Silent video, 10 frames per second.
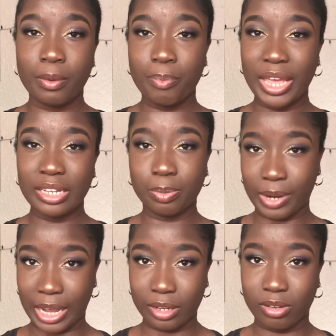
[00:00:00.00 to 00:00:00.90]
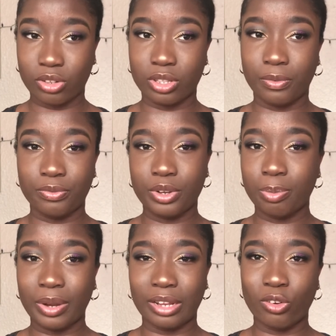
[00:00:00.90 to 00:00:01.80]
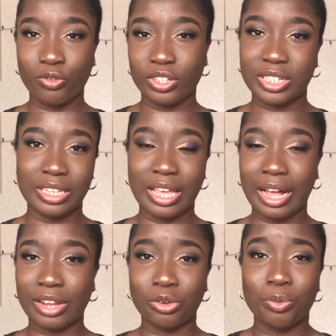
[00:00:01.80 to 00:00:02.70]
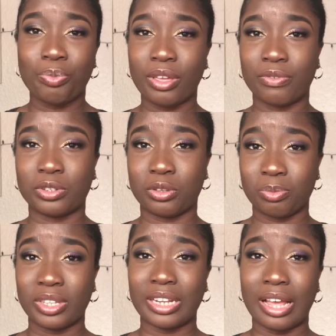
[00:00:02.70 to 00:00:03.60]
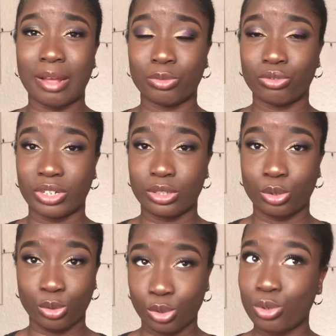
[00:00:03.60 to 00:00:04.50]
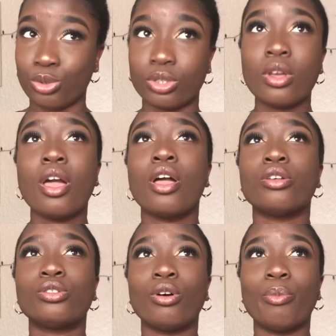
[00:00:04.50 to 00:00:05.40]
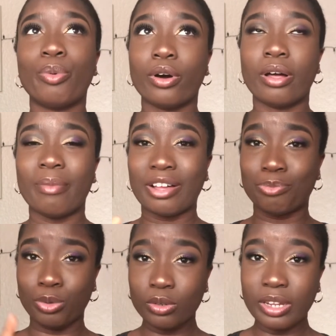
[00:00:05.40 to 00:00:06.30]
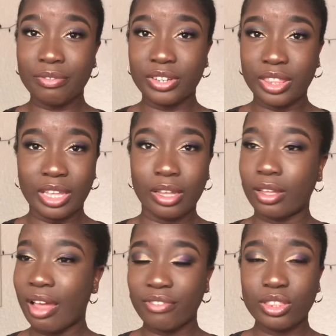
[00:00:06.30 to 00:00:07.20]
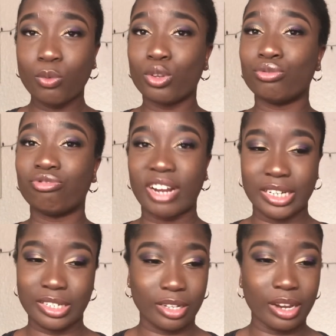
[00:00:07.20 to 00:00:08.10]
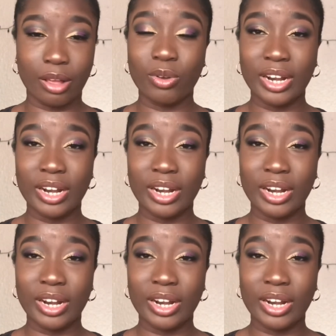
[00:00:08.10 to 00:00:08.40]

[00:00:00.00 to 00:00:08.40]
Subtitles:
paid plan, because the free plan, obviously I cannot pay for something that I'm not ready to use. So but I've built everything was ready. Like